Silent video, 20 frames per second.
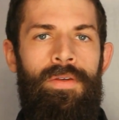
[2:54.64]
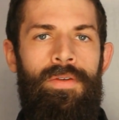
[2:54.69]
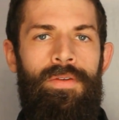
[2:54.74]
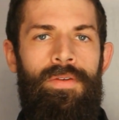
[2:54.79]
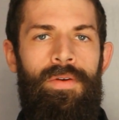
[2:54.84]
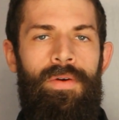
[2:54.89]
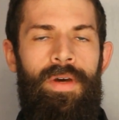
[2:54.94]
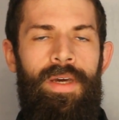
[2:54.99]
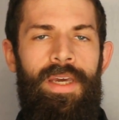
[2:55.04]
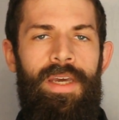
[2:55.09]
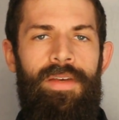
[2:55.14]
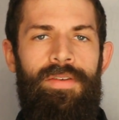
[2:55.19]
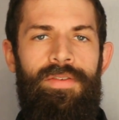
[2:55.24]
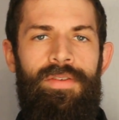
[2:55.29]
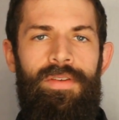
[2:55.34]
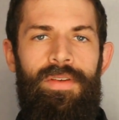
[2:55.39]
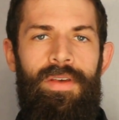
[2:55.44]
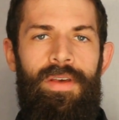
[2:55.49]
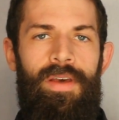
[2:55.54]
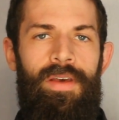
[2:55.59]
So I guess
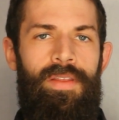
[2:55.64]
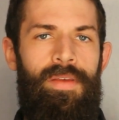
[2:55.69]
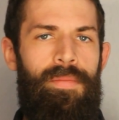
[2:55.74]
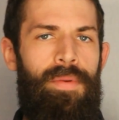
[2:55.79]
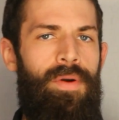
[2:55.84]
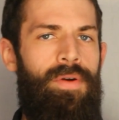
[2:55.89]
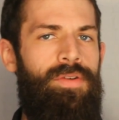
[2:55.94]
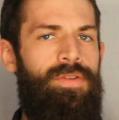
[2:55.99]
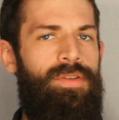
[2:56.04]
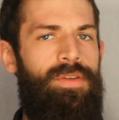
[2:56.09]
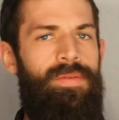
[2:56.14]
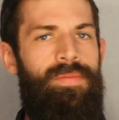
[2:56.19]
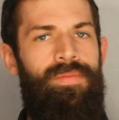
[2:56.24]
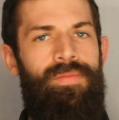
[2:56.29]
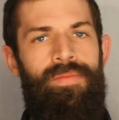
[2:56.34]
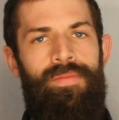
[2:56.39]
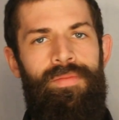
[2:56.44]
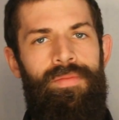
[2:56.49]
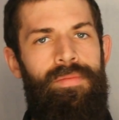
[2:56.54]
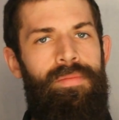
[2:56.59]
the
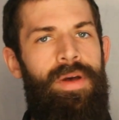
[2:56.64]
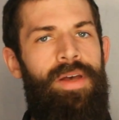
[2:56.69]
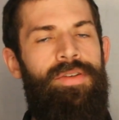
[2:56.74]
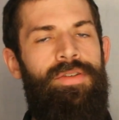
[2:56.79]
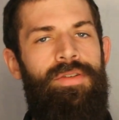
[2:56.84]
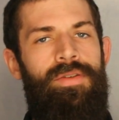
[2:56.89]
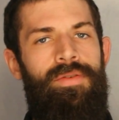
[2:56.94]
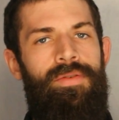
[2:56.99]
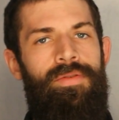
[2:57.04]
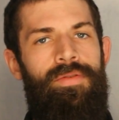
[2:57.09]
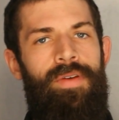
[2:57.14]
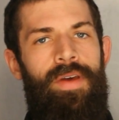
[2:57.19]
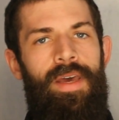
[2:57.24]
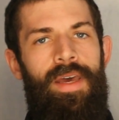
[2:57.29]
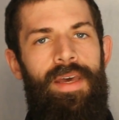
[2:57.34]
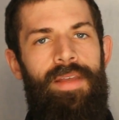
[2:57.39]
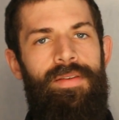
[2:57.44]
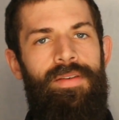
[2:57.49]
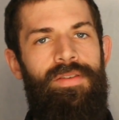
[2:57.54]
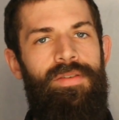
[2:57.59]
person must have
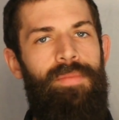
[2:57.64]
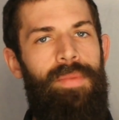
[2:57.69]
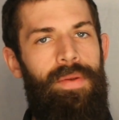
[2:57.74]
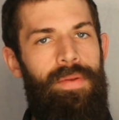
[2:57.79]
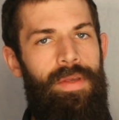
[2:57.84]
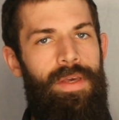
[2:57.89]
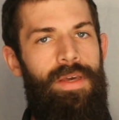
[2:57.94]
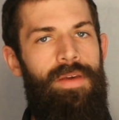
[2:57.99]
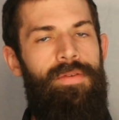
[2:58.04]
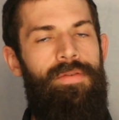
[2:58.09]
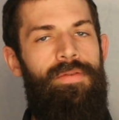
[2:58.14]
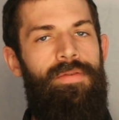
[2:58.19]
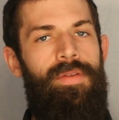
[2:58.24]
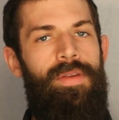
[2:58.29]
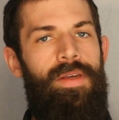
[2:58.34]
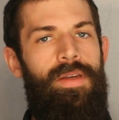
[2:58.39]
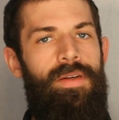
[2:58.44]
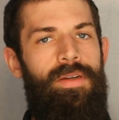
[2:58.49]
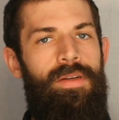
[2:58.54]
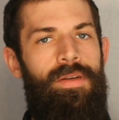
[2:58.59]
had this belief
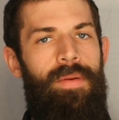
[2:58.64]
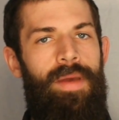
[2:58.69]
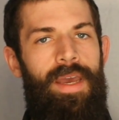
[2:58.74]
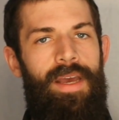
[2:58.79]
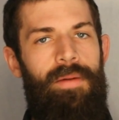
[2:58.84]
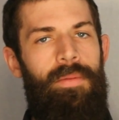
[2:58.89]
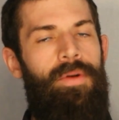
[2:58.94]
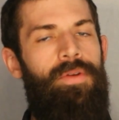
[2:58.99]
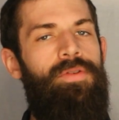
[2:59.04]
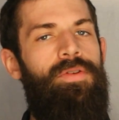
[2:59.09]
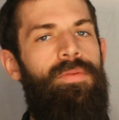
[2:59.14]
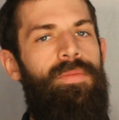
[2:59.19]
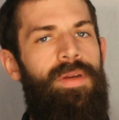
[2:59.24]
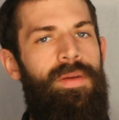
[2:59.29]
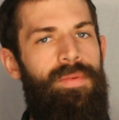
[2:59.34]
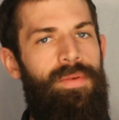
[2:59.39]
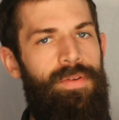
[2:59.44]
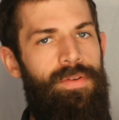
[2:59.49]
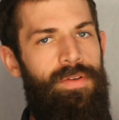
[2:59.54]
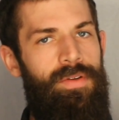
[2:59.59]
that animals are
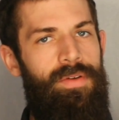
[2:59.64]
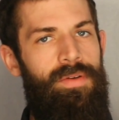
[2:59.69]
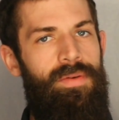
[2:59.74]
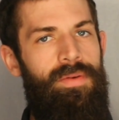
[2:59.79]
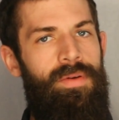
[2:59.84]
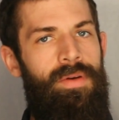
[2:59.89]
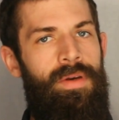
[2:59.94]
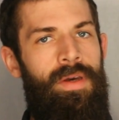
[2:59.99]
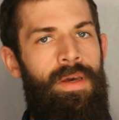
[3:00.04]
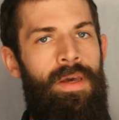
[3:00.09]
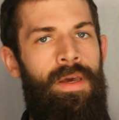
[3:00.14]
people too.